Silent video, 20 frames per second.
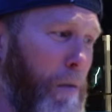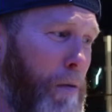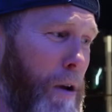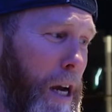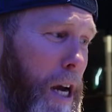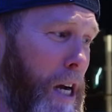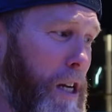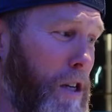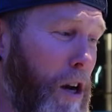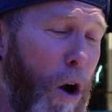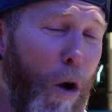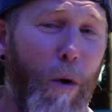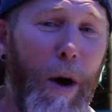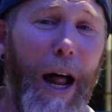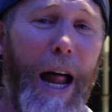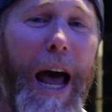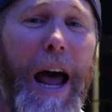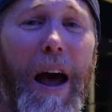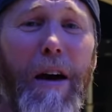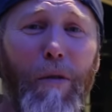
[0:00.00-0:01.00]
Because, oh, well,
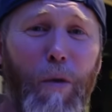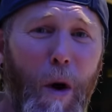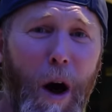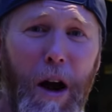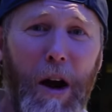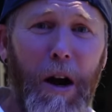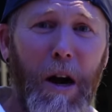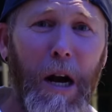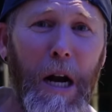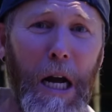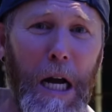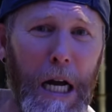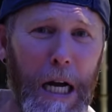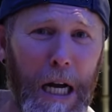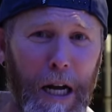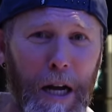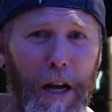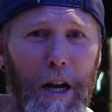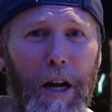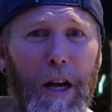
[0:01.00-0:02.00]
I have water,
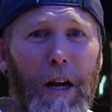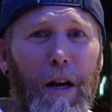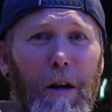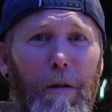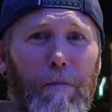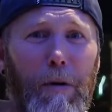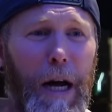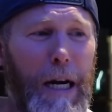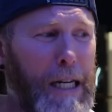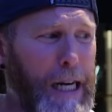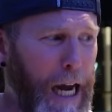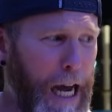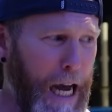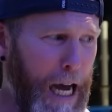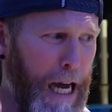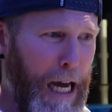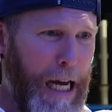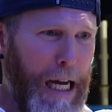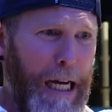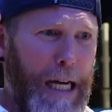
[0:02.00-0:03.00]
but
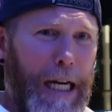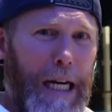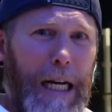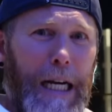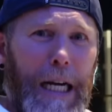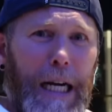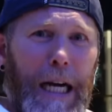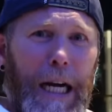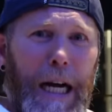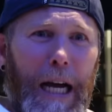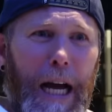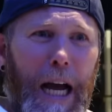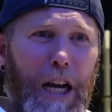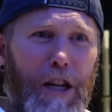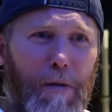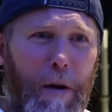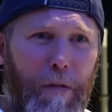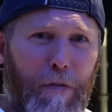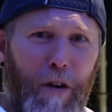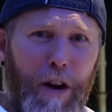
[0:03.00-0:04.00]

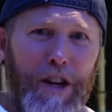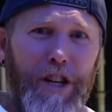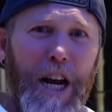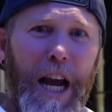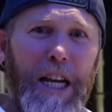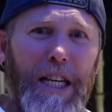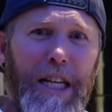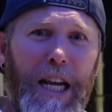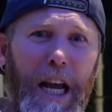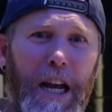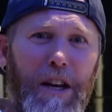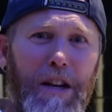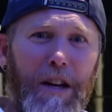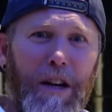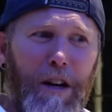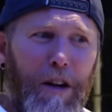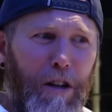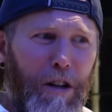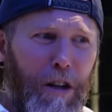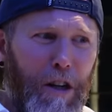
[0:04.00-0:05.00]
as my friend Jay said,
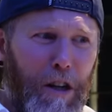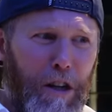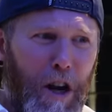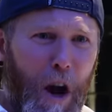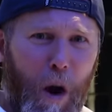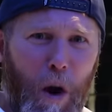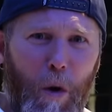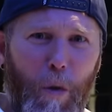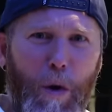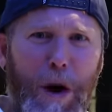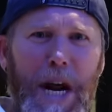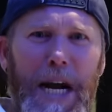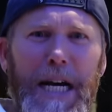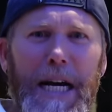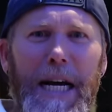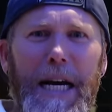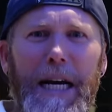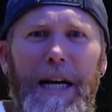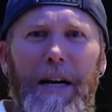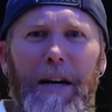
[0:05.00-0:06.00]
y'all are weak.
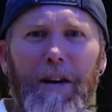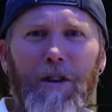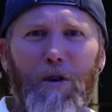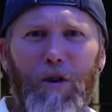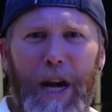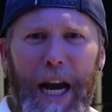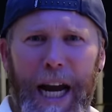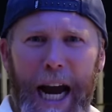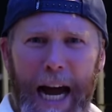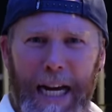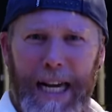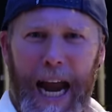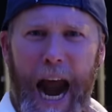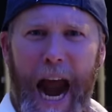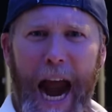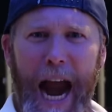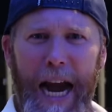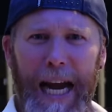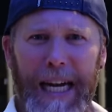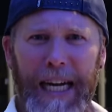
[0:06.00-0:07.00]
You cannot
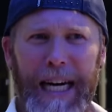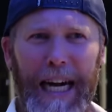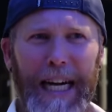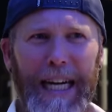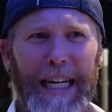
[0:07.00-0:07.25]
hang.